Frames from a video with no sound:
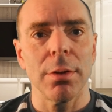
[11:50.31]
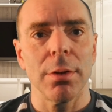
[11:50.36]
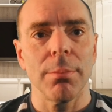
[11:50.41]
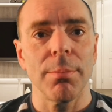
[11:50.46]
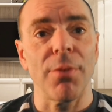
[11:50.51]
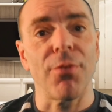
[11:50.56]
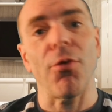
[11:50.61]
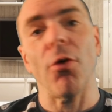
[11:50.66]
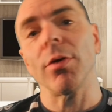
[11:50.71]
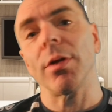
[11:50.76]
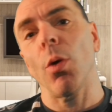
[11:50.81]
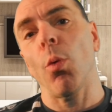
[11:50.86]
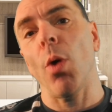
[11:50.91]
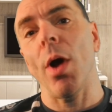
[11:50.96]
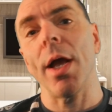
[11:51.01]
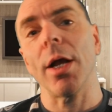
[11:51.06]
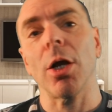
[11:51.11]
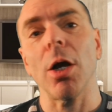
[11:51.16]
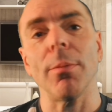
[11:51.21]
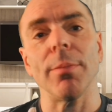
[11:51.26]
Before they
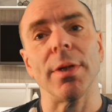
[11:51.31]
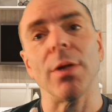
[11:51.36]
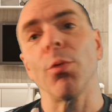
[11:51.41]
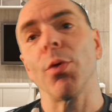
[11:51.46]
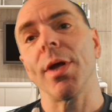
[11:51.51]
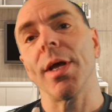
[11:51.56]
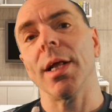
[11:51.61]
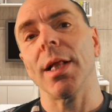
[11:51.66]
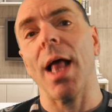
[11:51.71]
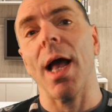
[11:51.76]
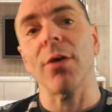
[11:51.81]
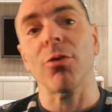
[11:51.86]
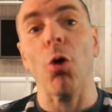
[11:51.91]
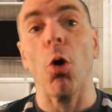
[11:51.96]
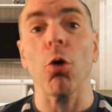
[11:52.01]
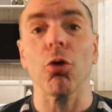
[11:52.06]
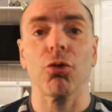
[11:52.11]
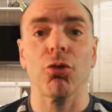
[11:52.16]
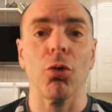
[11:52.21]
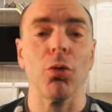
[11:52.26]
wake up, they realize
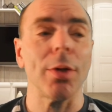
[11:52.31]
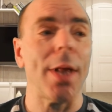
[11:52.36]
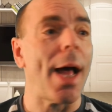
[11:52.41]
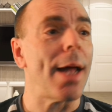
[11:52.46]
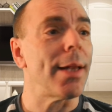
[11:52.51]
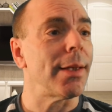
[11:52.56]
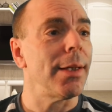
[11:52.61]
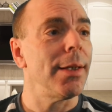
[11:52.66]
also that